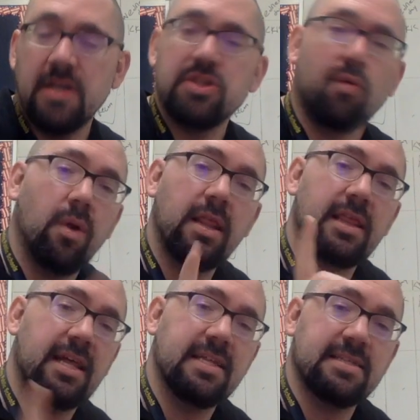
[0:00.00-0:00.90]
So one of
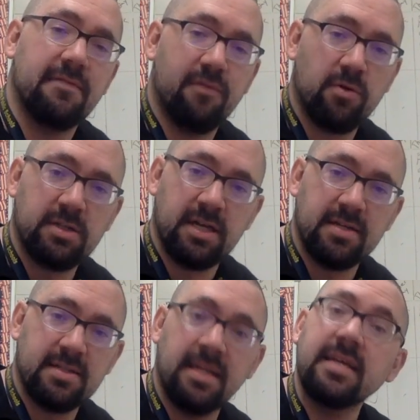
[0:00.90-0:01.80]
the things that Ford
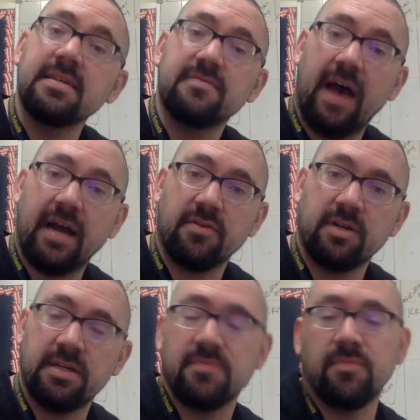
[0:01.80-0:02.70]
does in his factories,